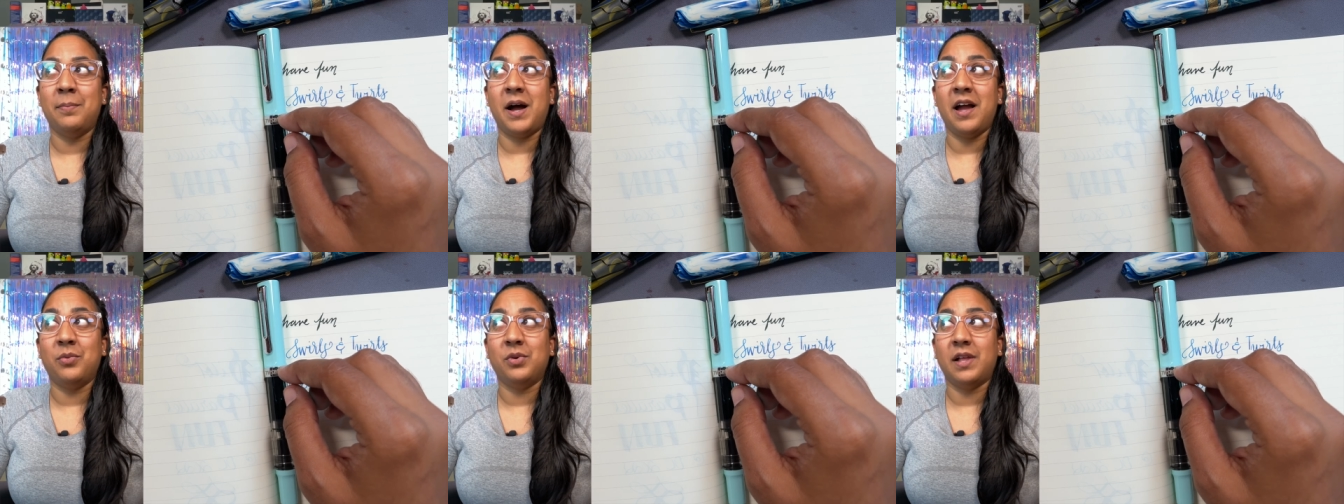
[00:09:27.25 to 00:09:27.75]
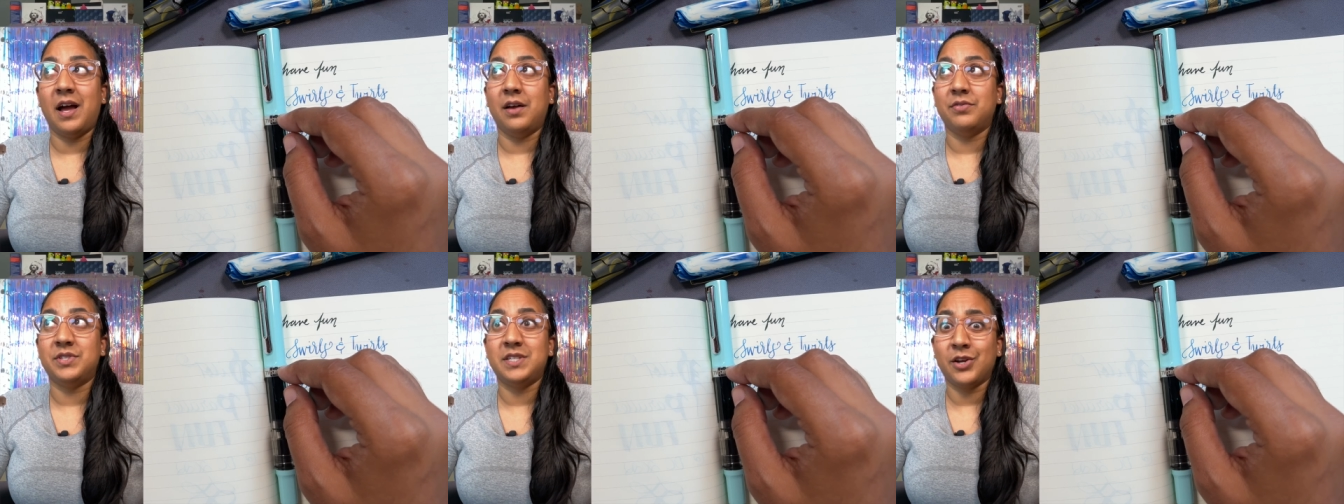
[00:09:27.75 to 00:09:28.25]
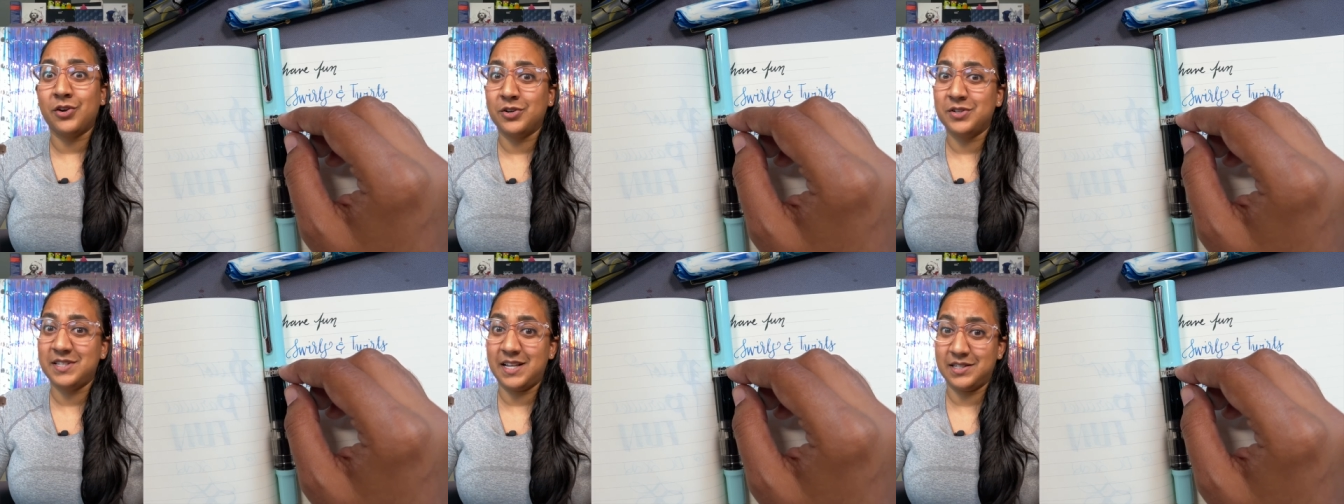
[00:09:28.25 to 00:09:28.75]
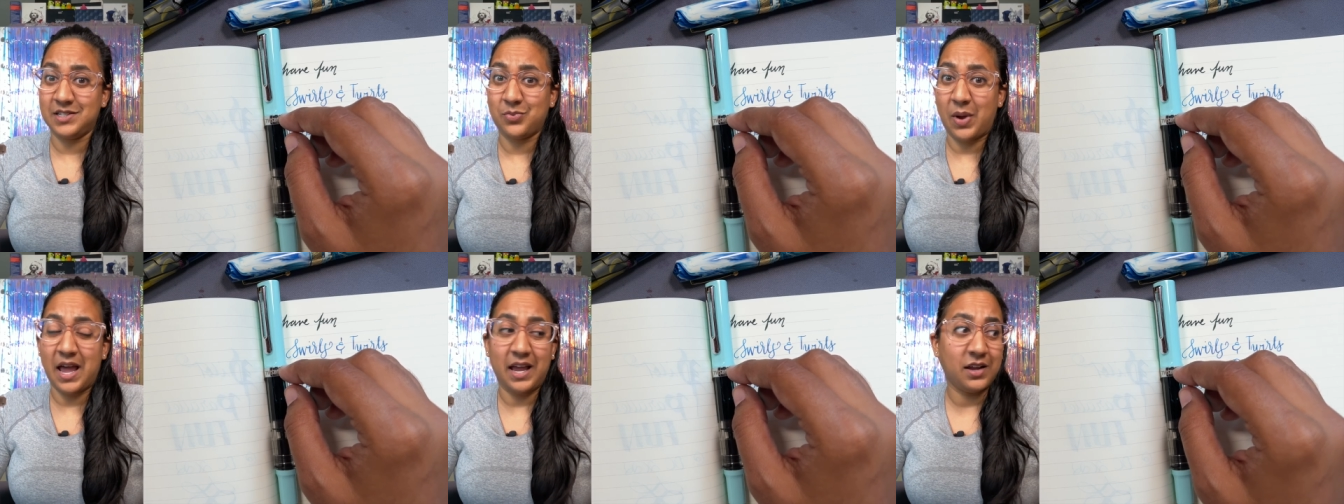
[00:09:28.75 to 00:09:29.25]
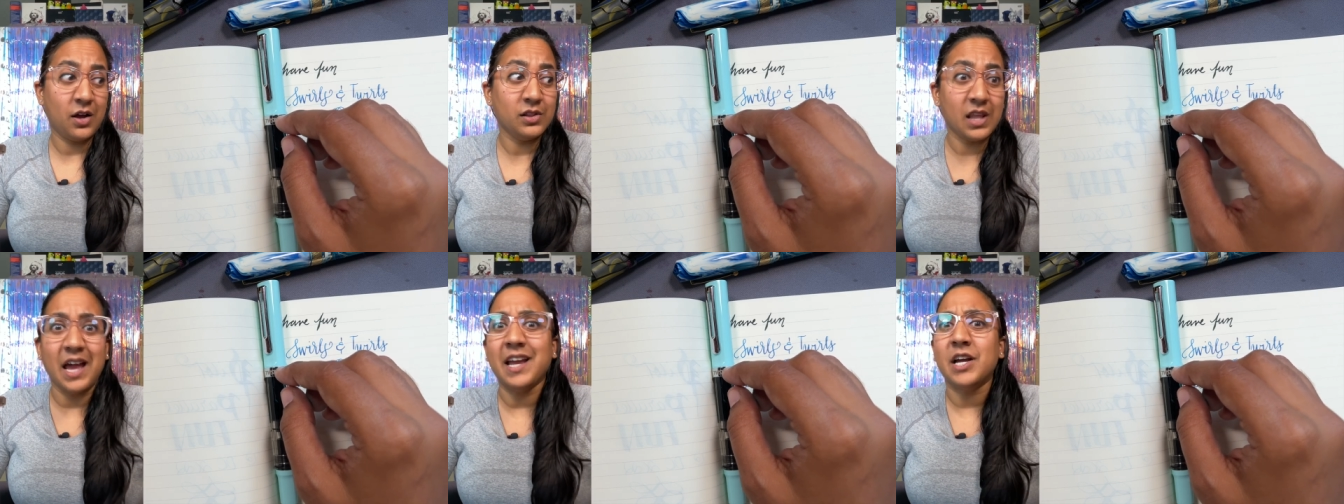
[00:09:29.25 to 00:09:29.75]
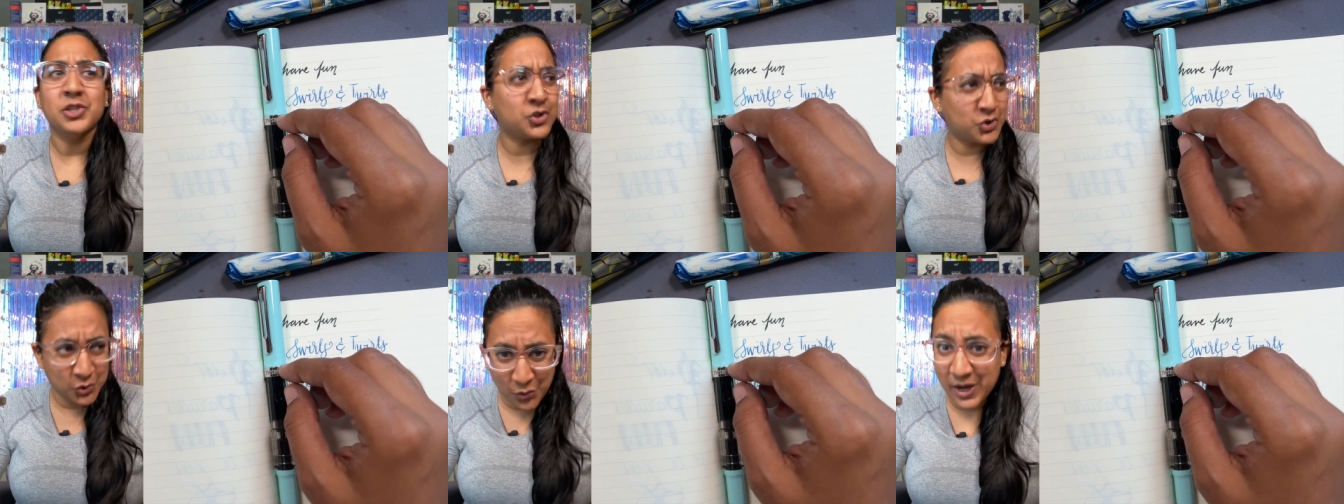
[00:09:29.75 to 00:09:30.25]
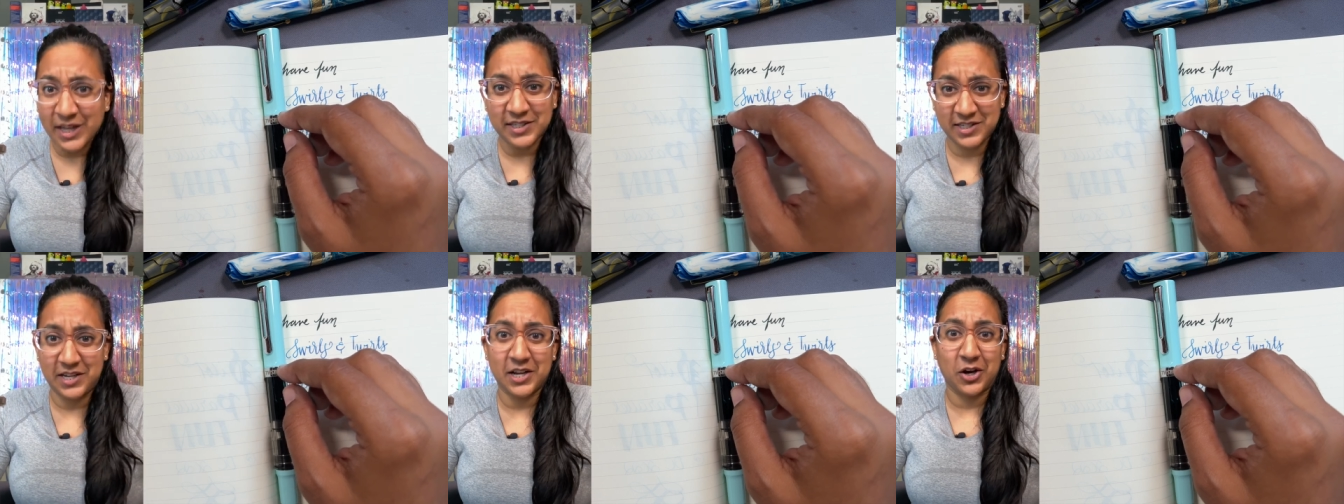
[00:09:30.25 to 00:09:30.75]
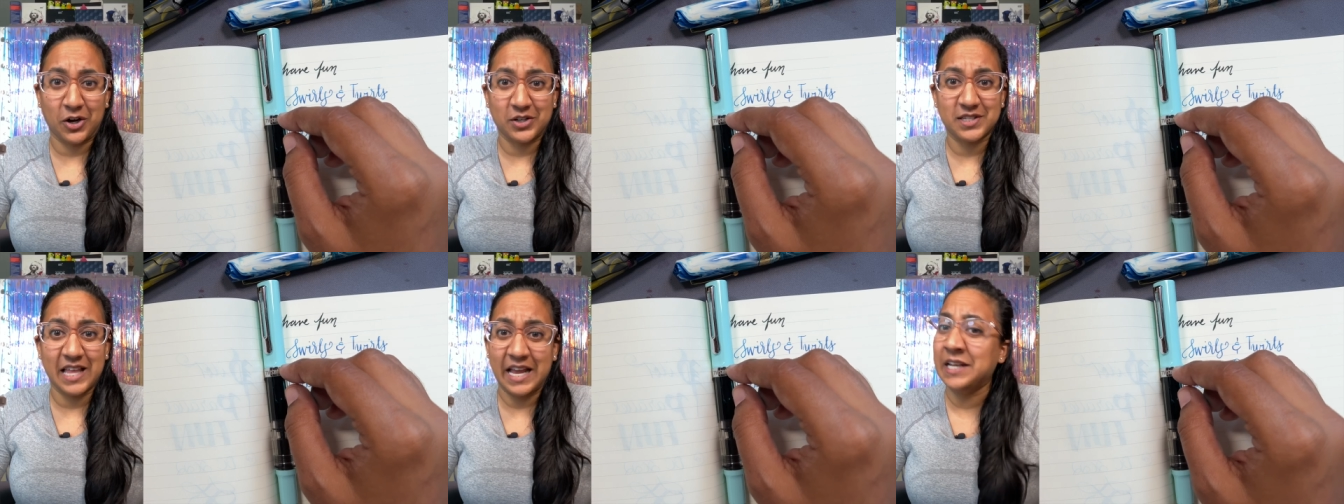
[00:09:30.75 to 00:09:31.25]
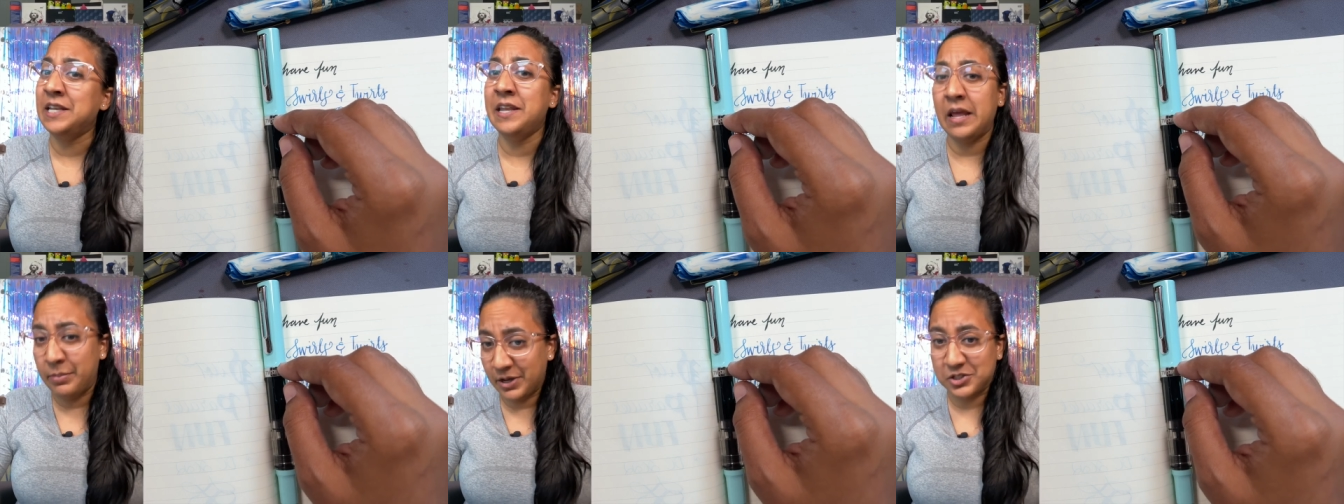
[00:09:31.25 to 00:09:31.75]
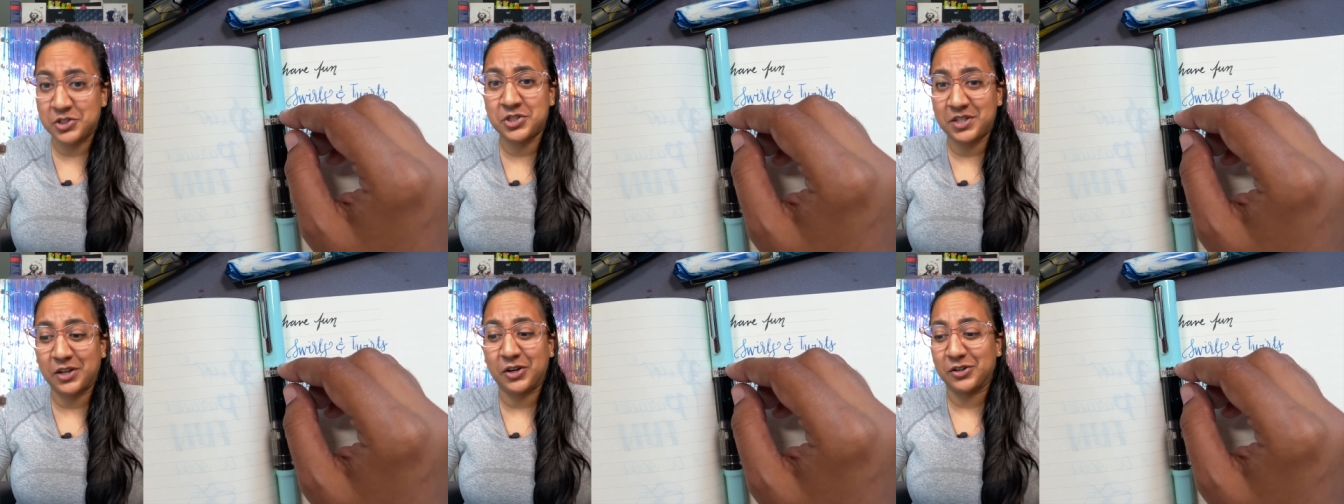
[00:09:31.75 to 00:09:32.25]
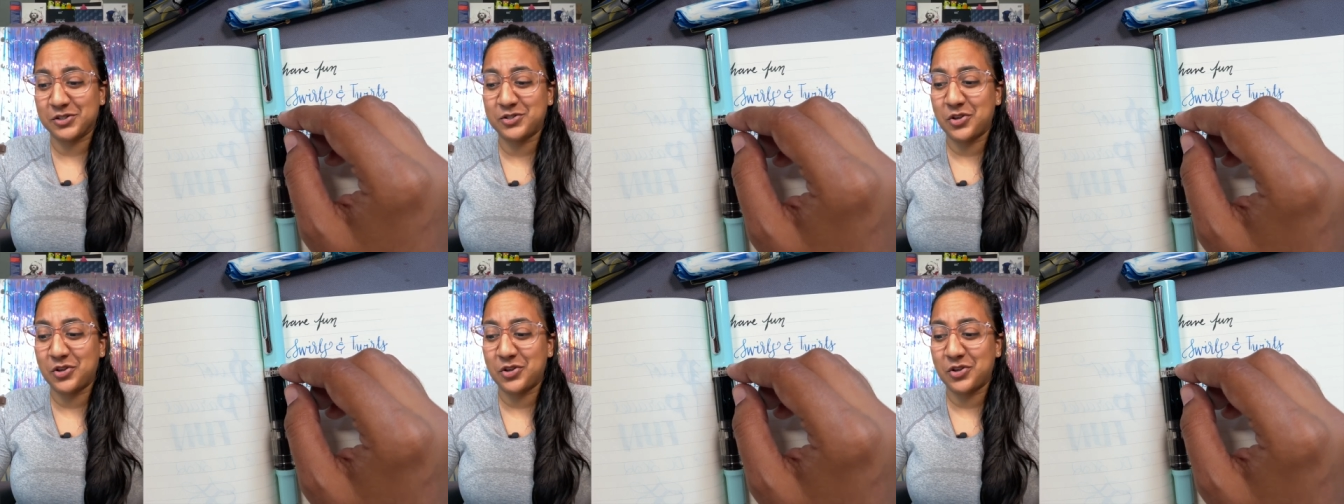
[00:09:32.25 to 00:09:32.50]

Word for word: I will have stickers and swag, like sweet stickers, like nibbage stickers.